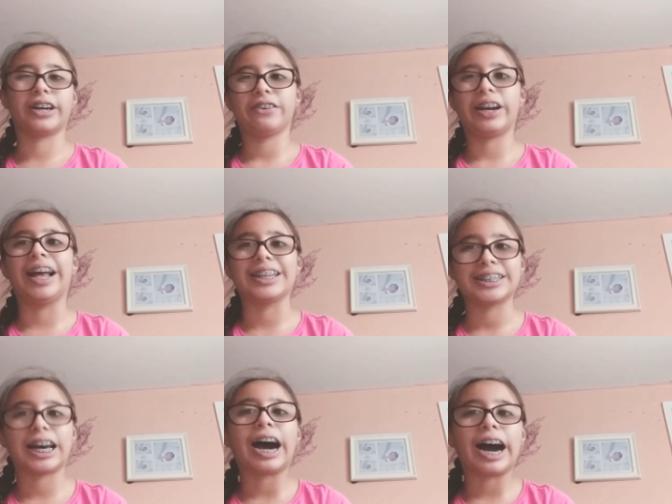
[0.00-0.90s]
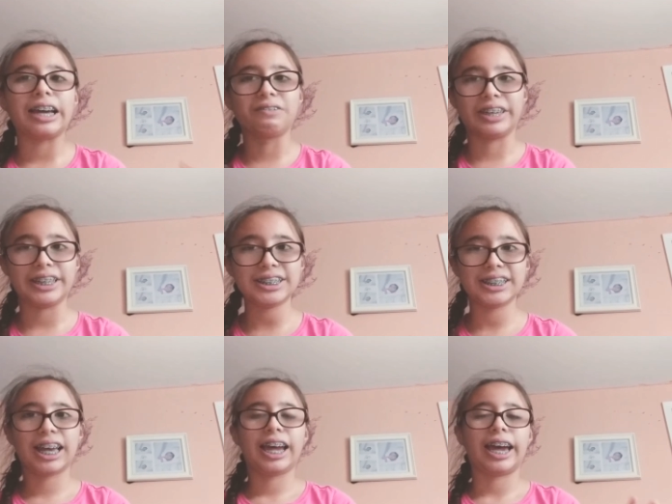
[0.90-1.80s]
friends that I miss
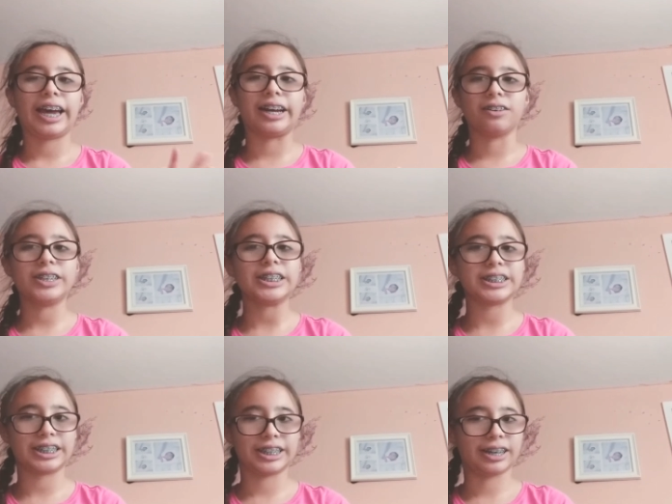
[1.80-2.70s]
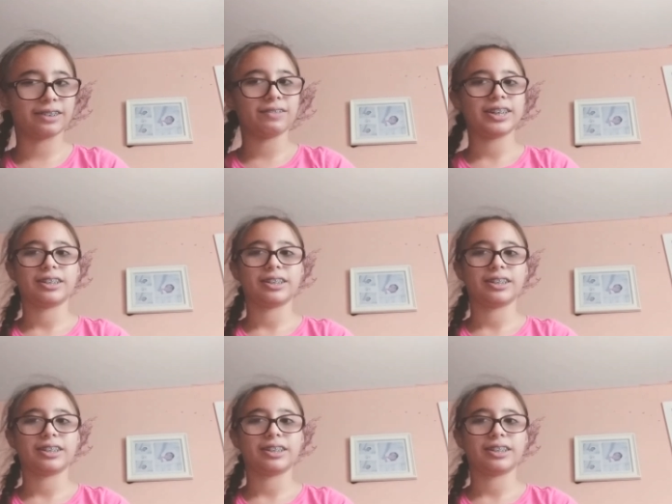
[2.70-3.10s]
and I want to see them